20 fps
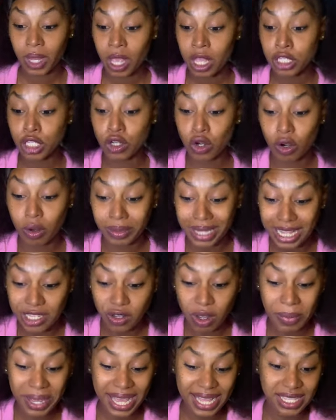So that's
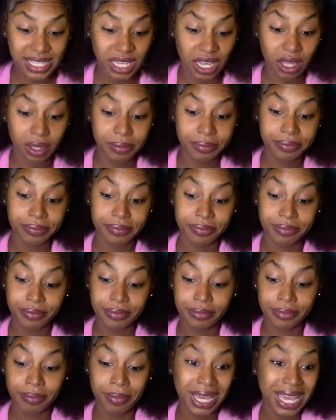what I'm getting.
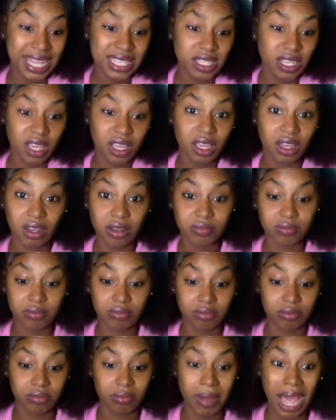I'm
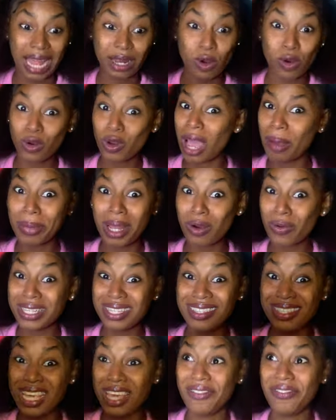not going
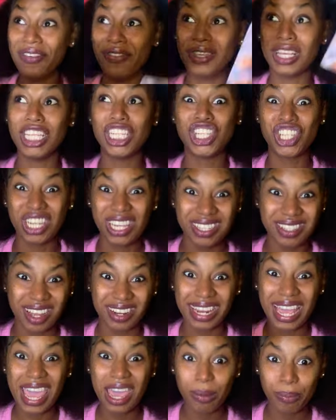to say if you cheat
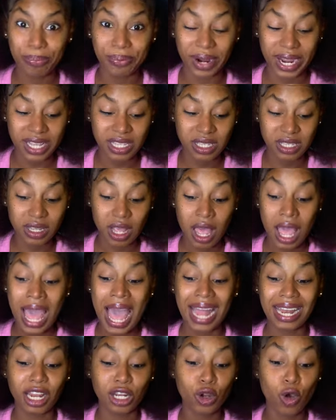on the empress,
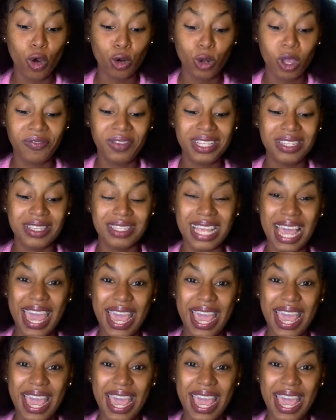and I don't know if this is your